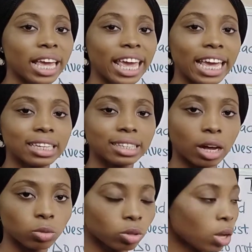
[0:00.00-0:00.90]
a
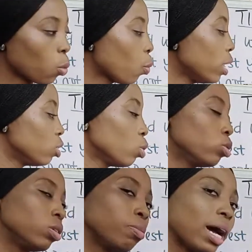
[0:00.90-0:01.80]
sound. When it's going
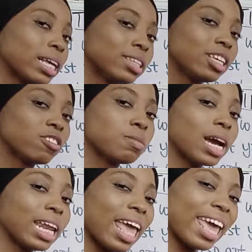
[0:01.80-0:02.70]
to the back, it gives me
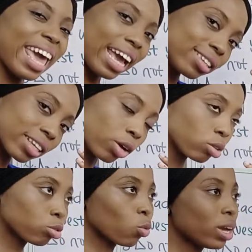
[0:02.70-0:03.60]
an a sound.
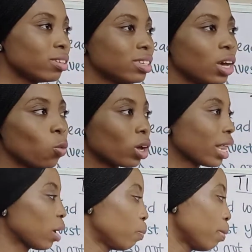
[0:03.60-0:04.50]
So when you see a word
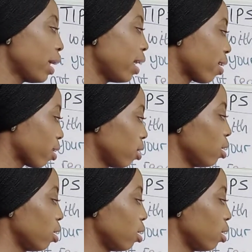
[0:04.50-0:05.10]
like fair,